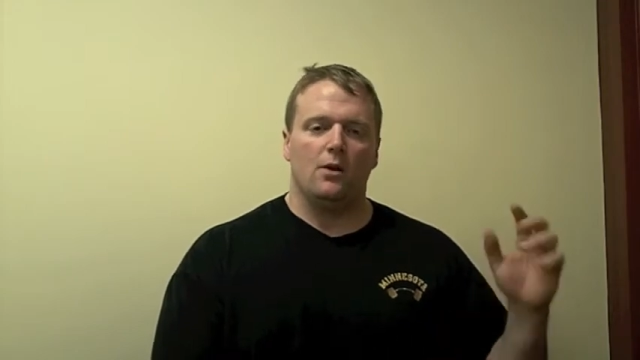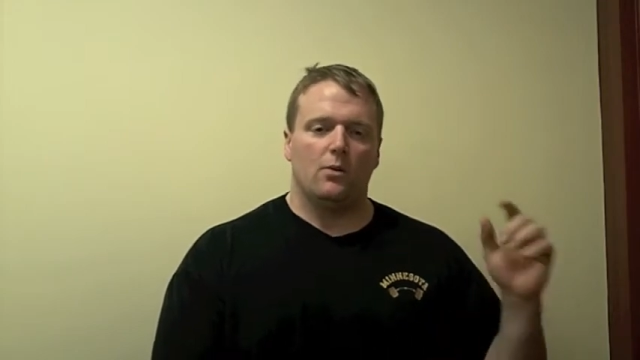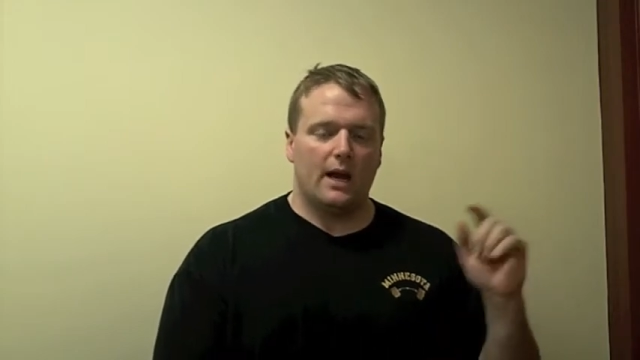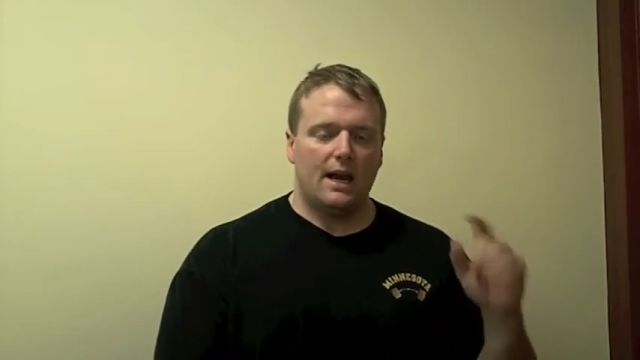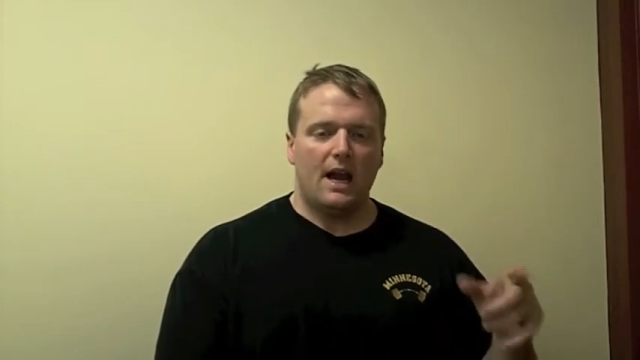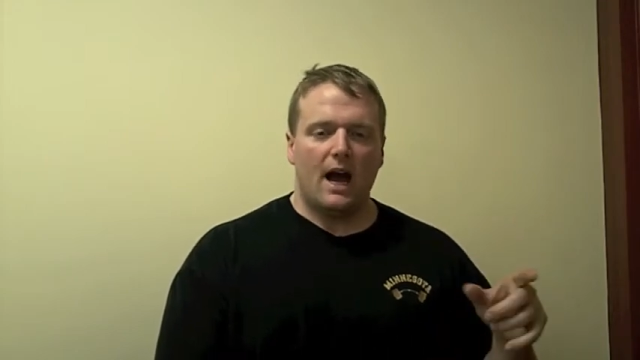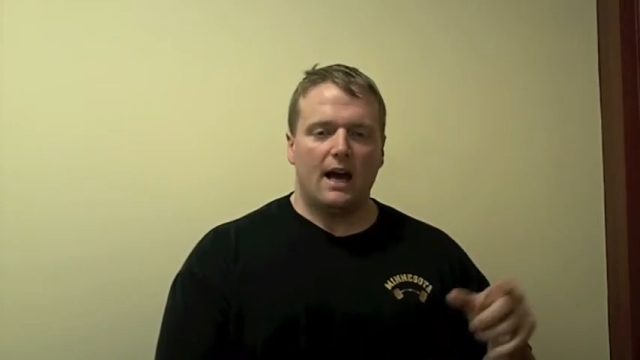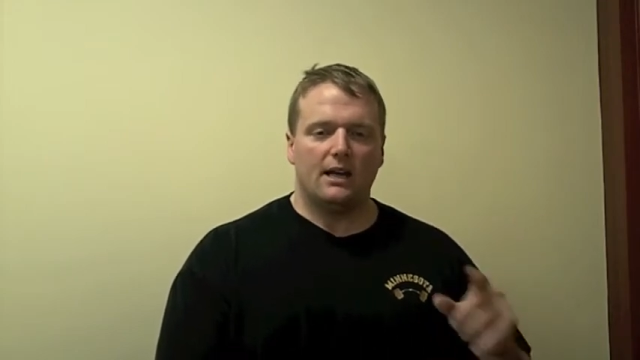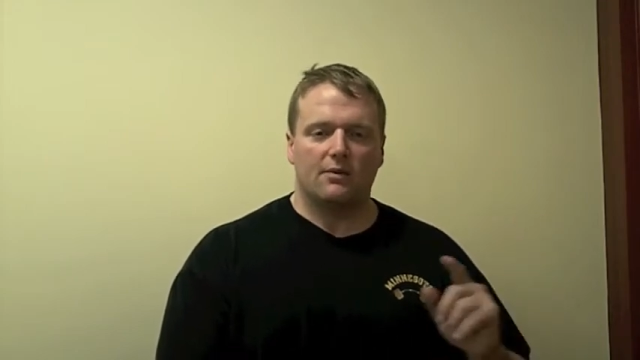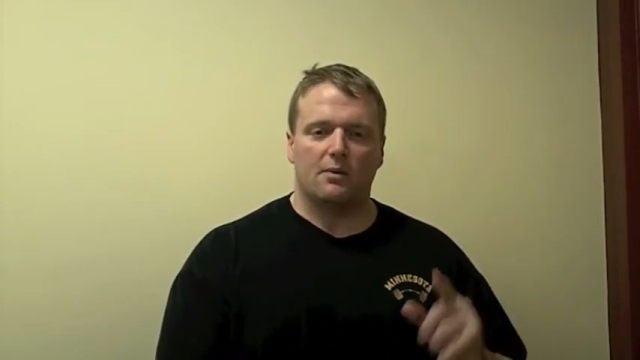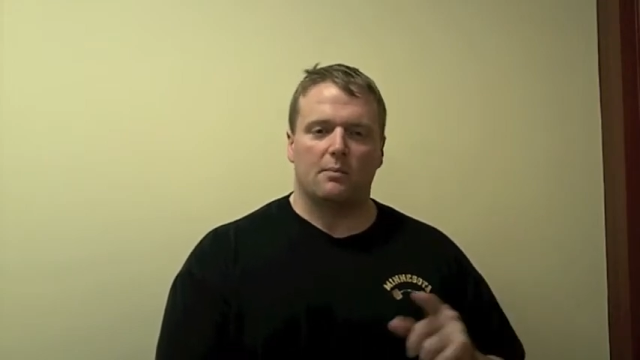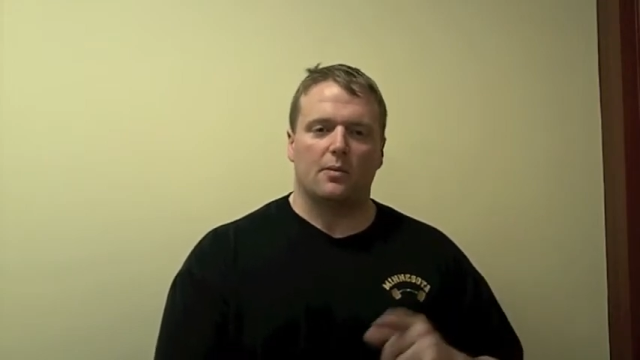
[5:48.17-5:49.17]
we had 9
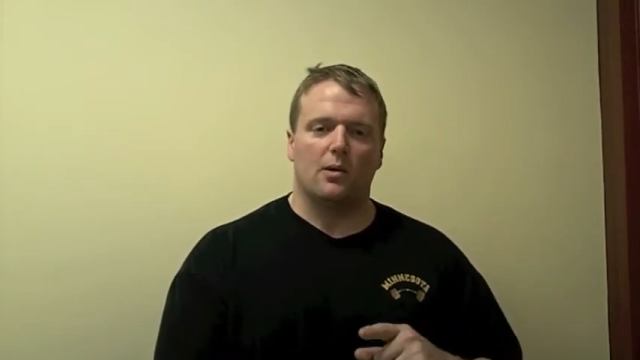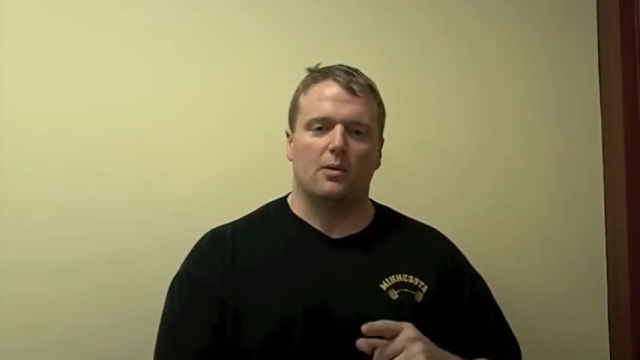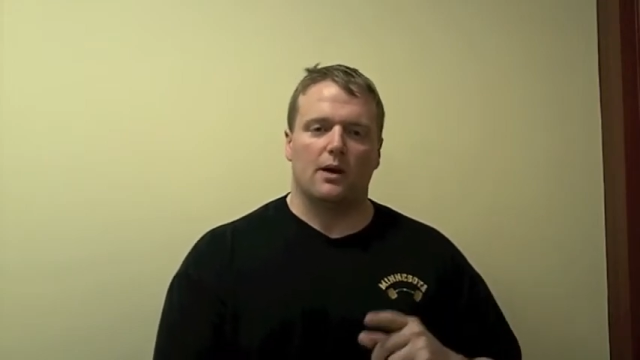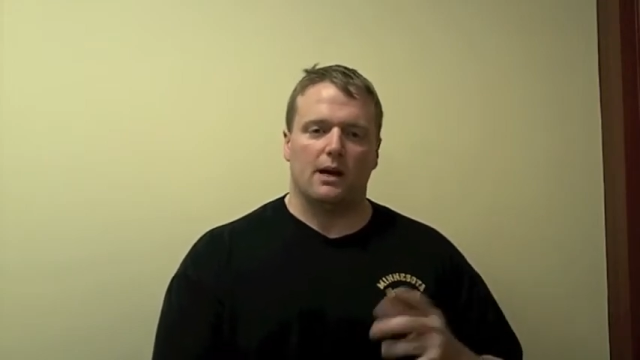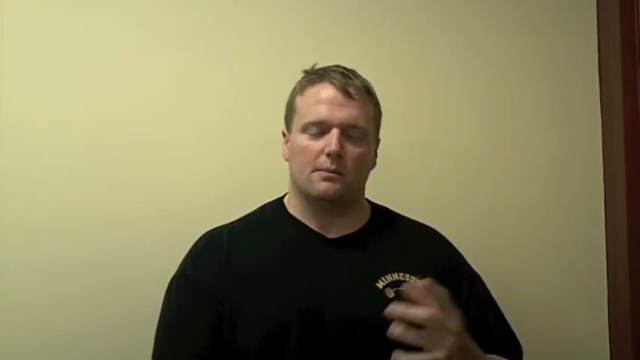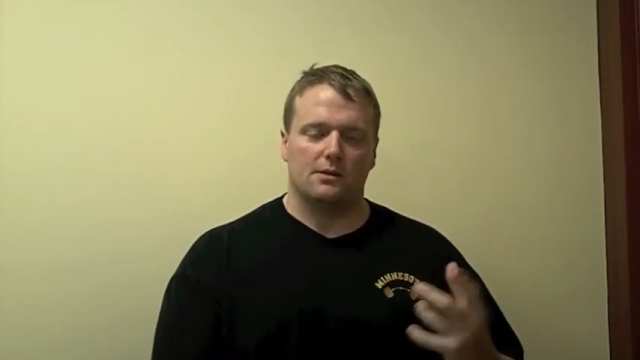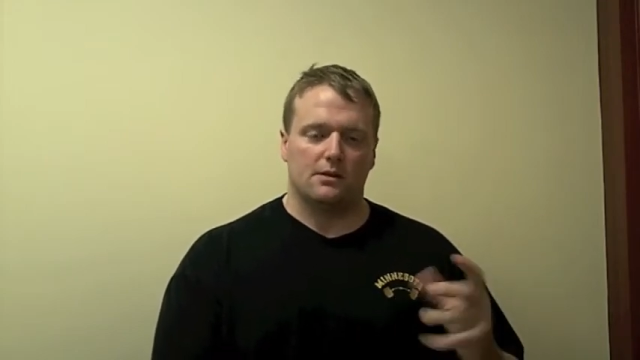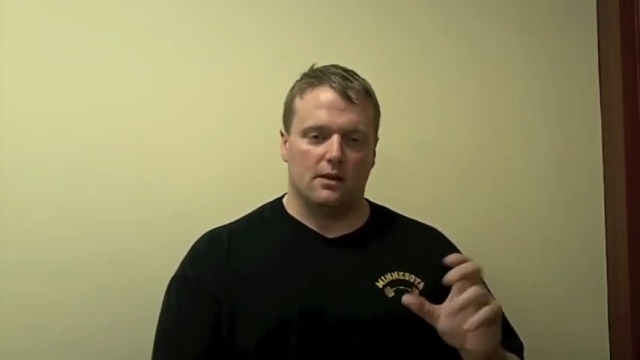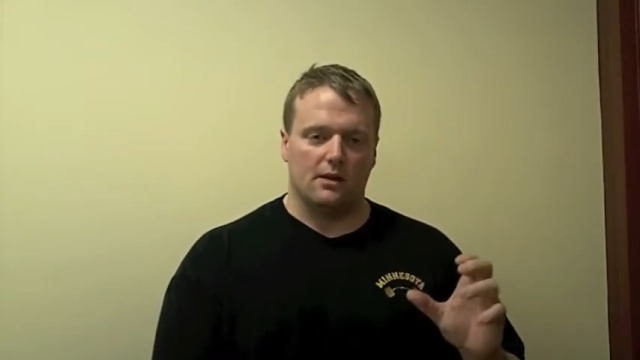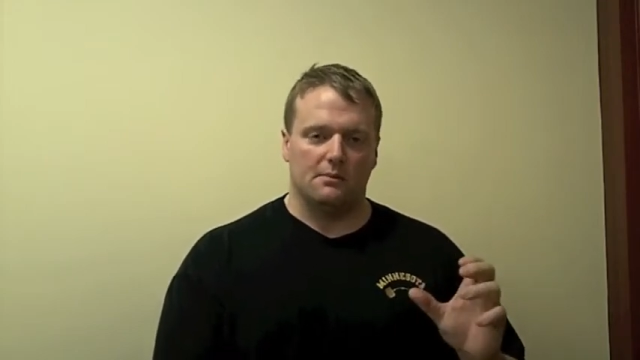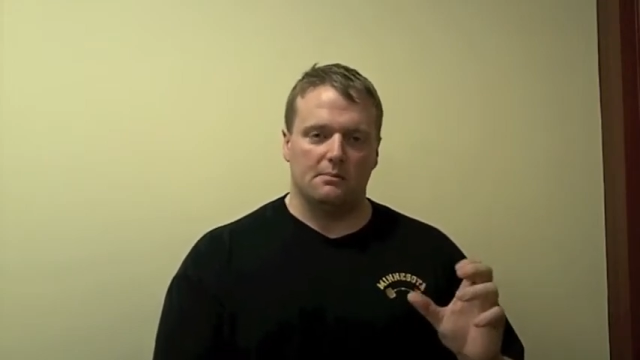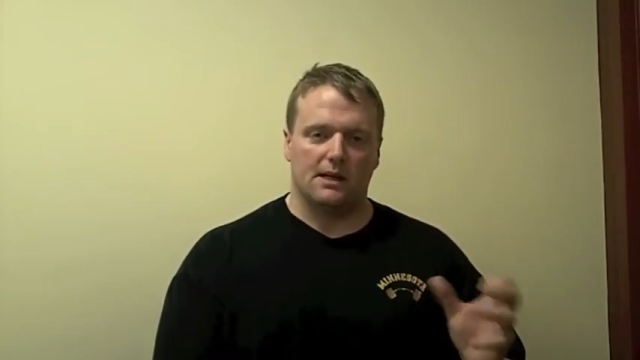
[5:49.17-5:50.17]
different programs
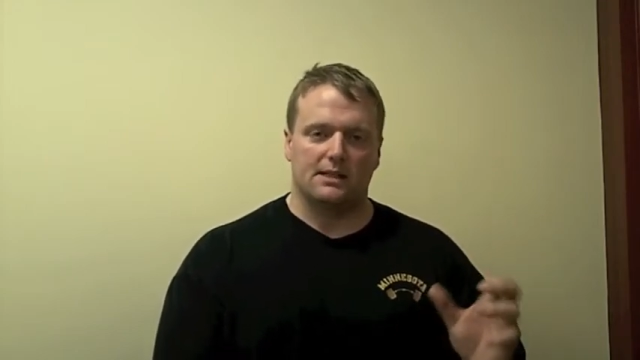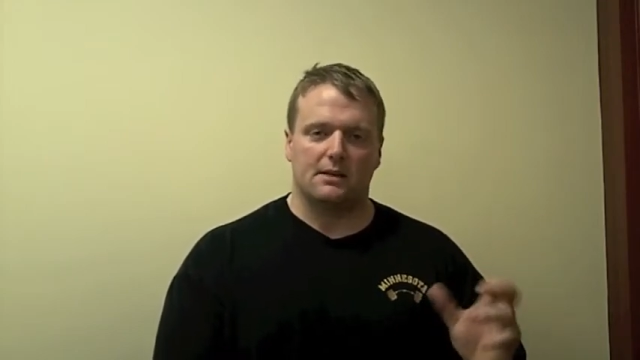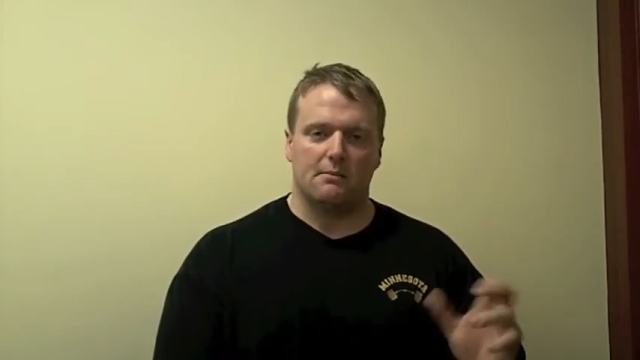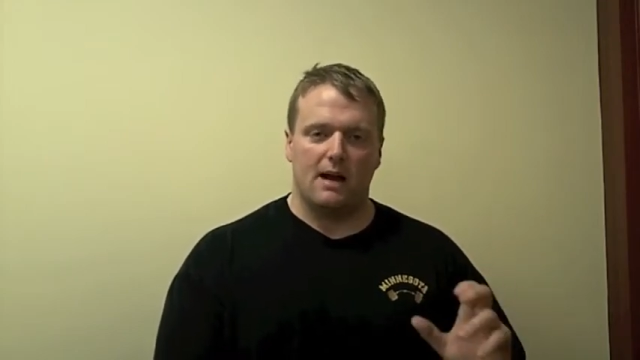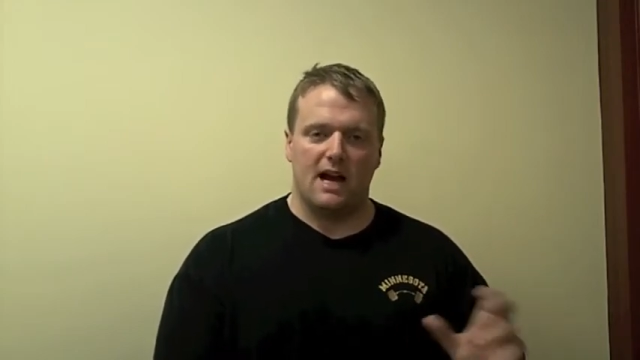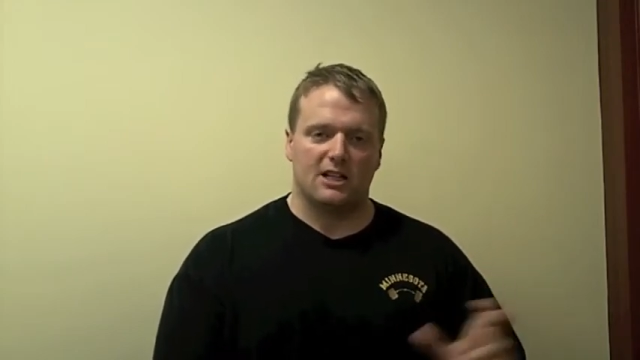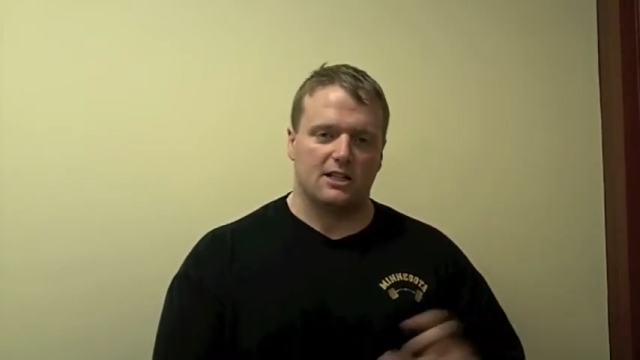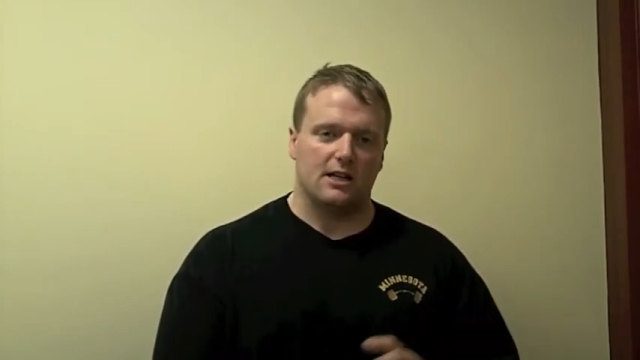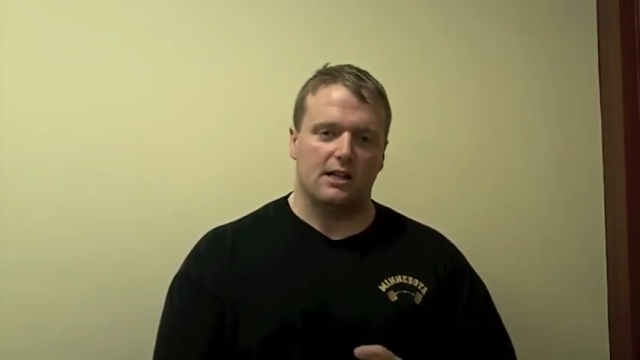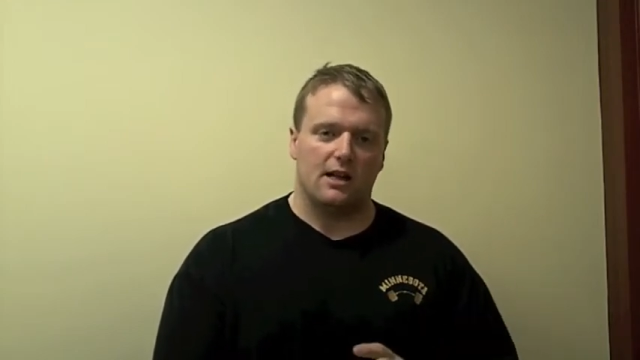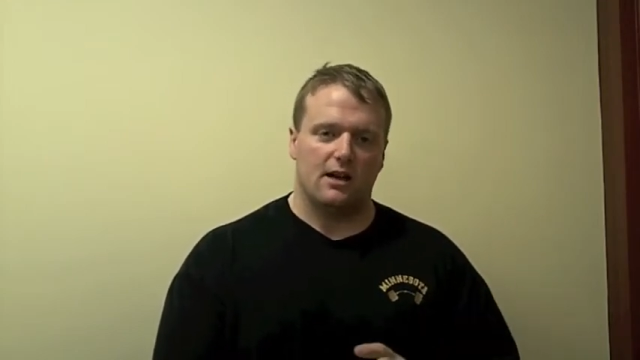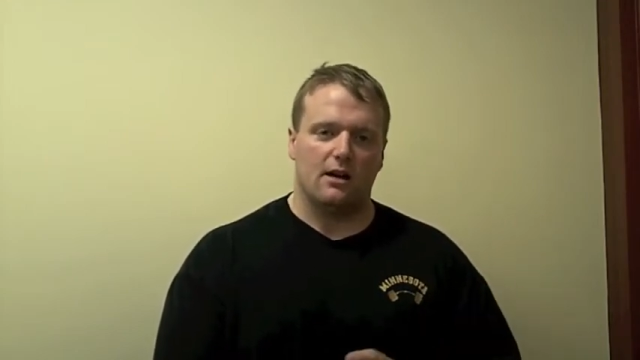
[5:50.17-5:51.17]
mixed and matched
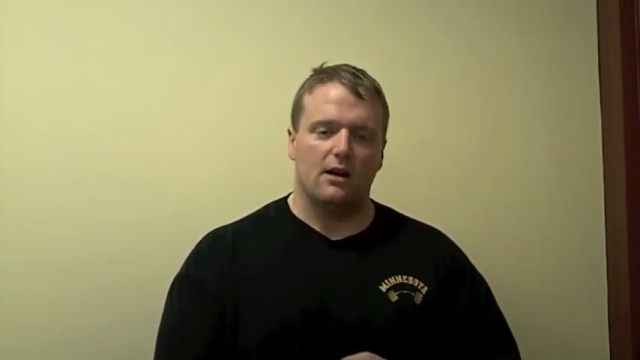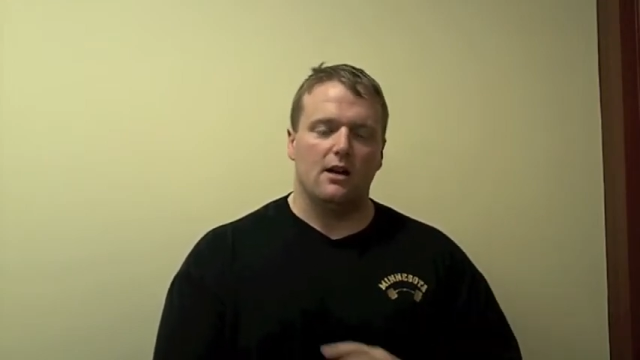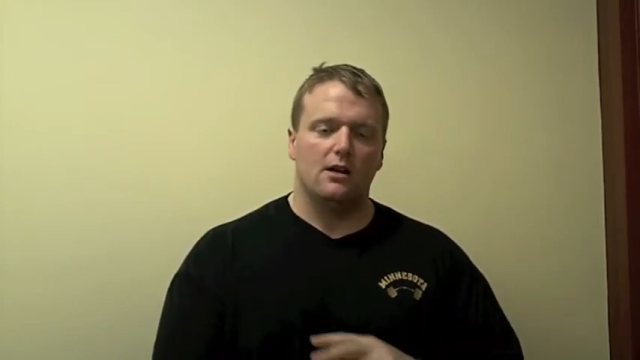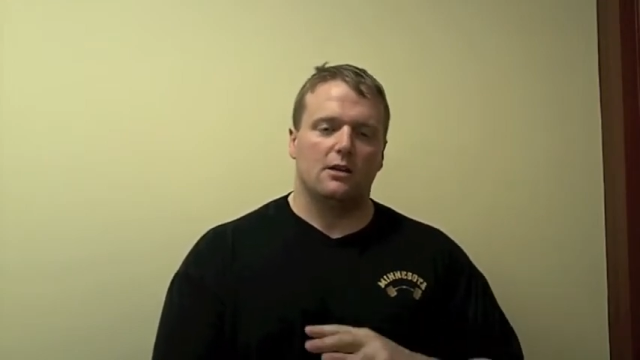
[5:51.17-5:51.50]
in there